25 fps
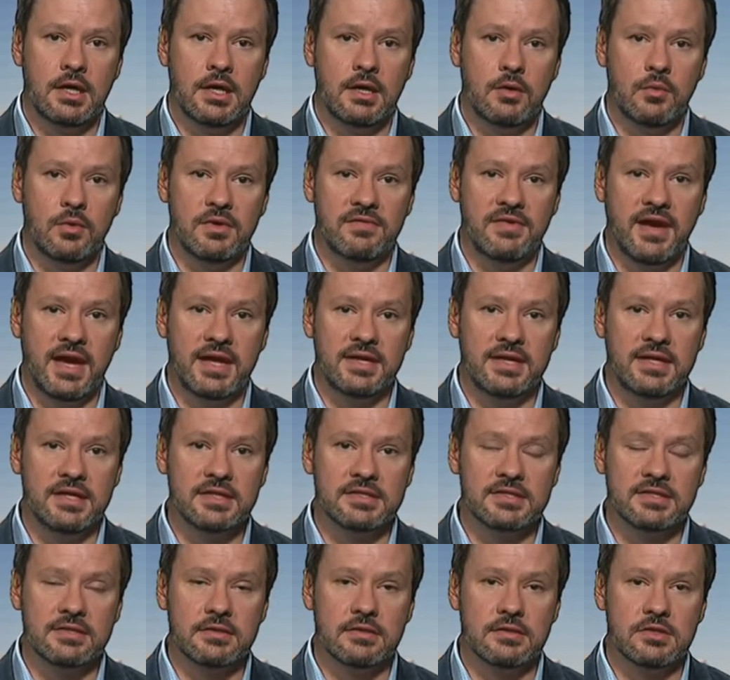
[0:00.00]
We've had
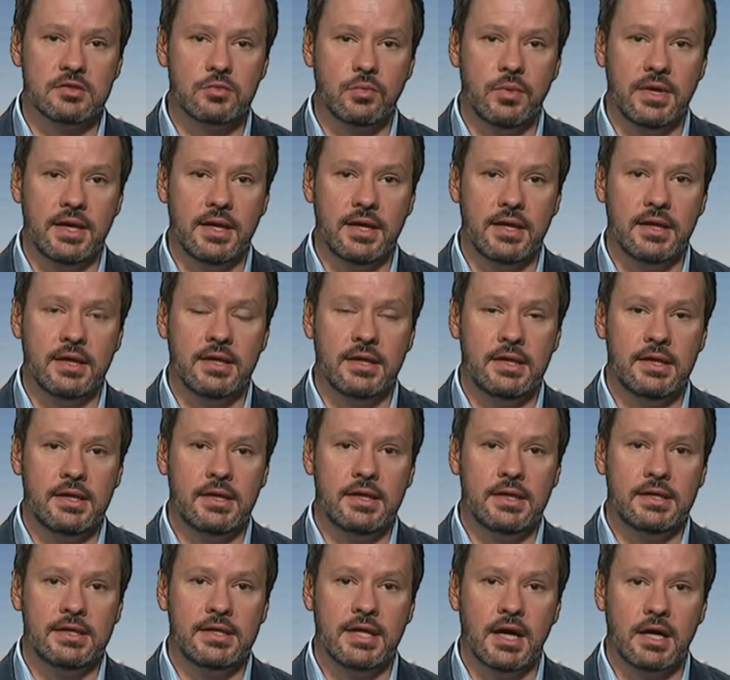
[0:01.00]
incidents where
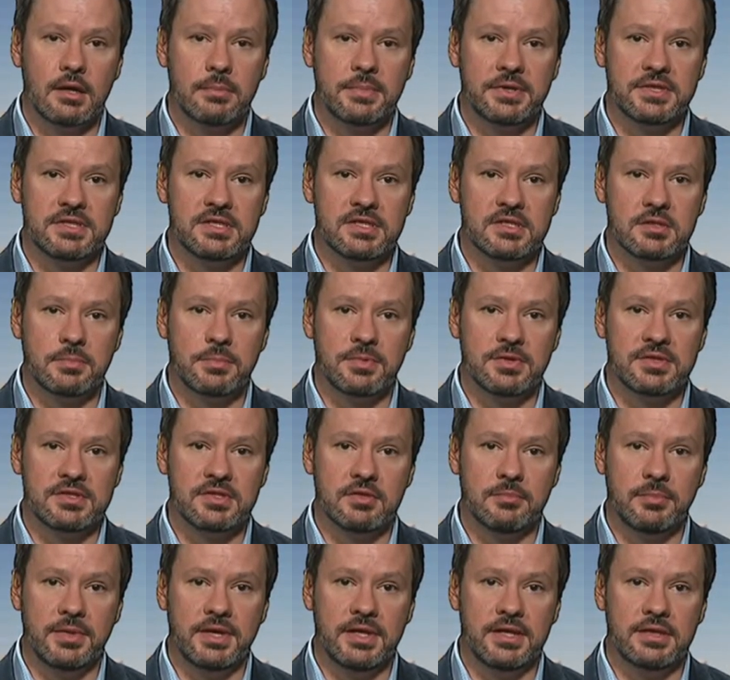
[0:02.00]
young participants
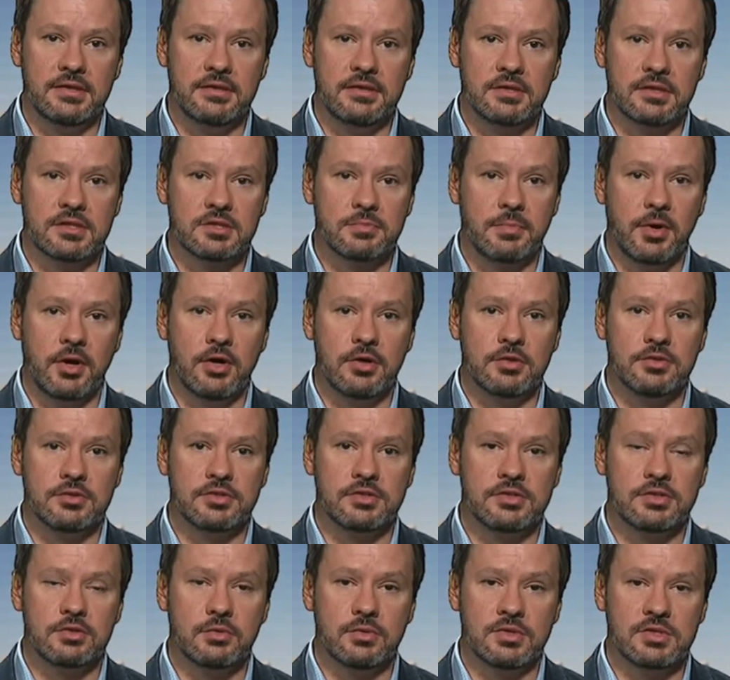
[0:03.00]
have been
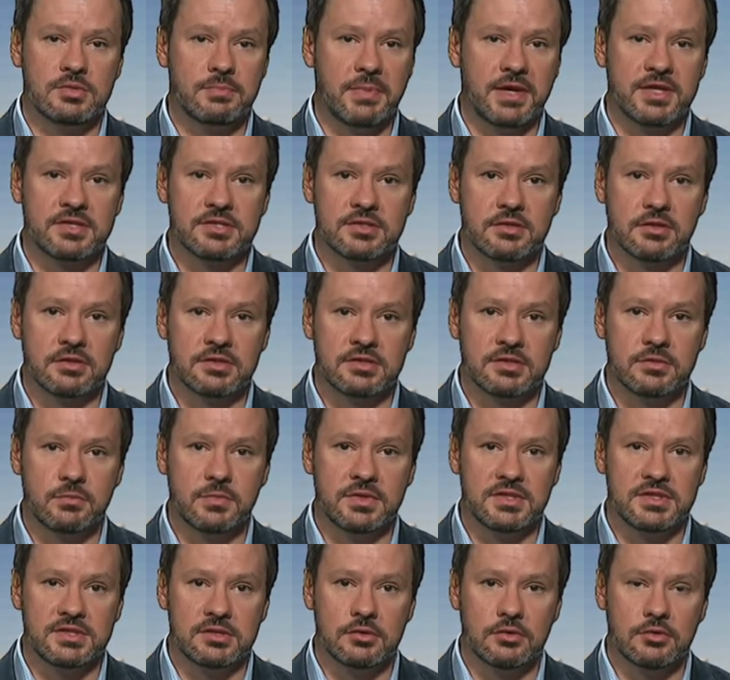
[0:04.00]
exposed to asbestos, and
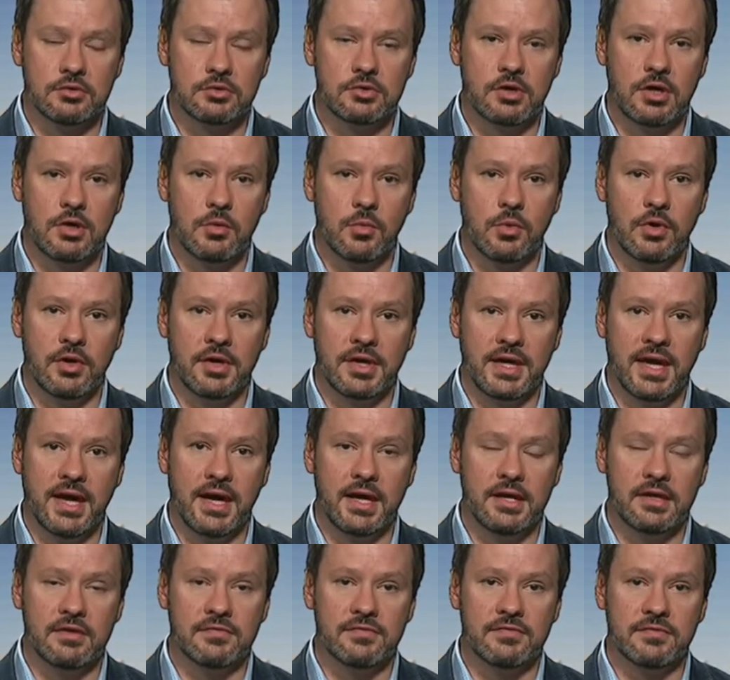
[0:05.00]
we're still trying to work
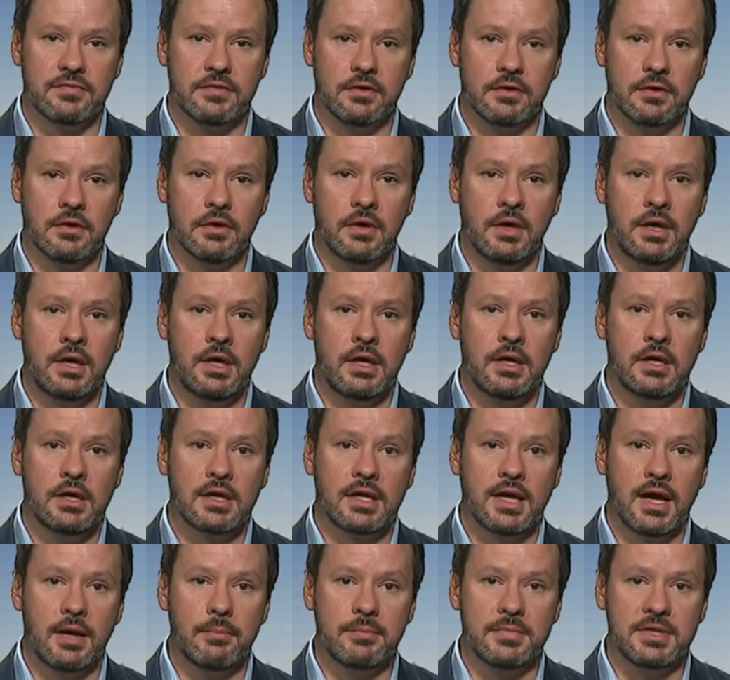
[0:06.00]
out if the
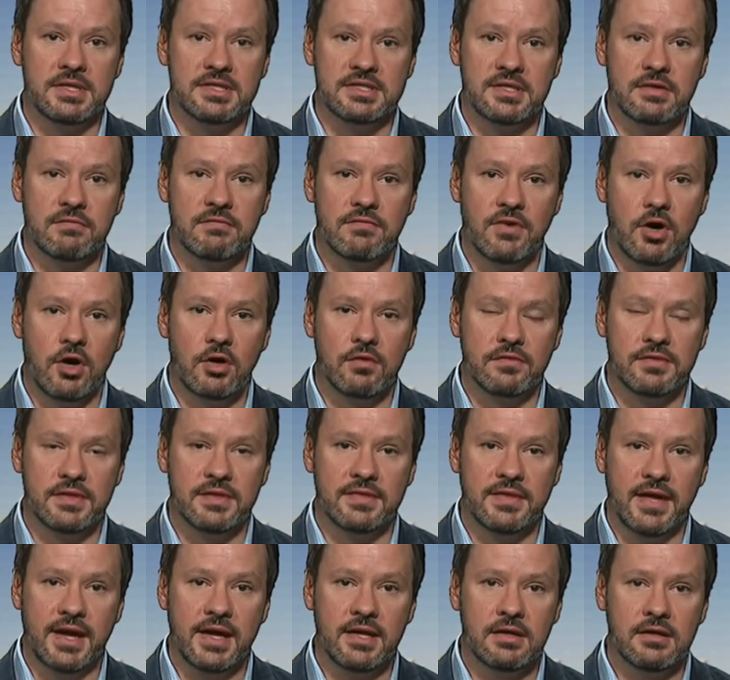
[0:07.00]
companies involved
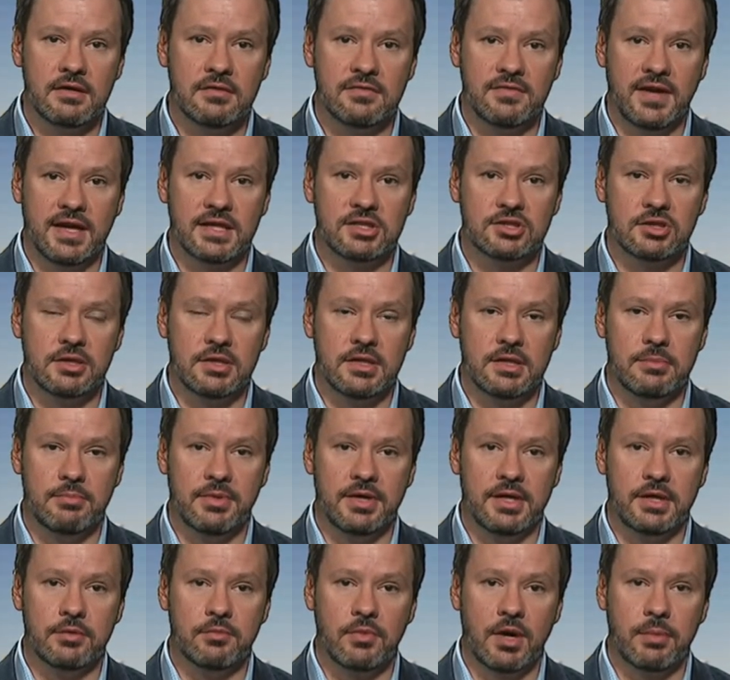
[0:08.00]
in that have actually
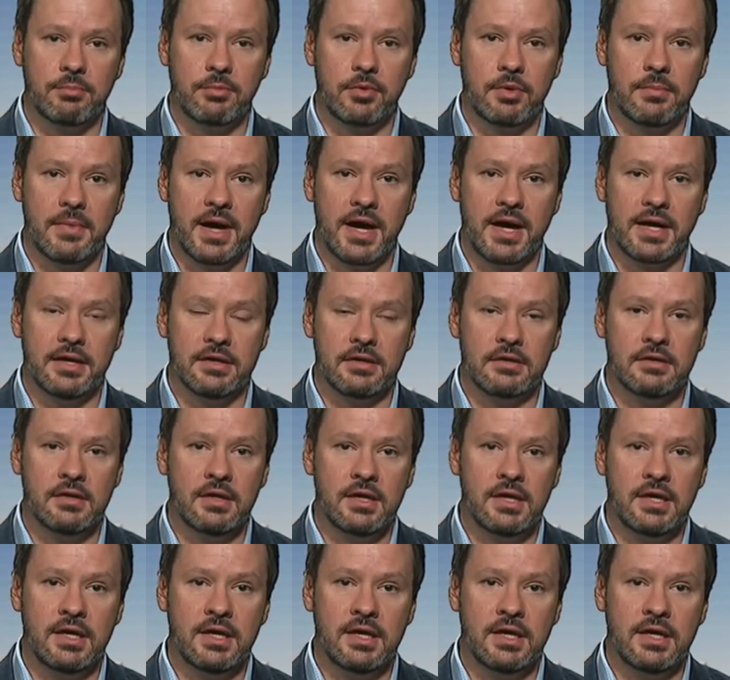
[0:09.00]
been reprimanded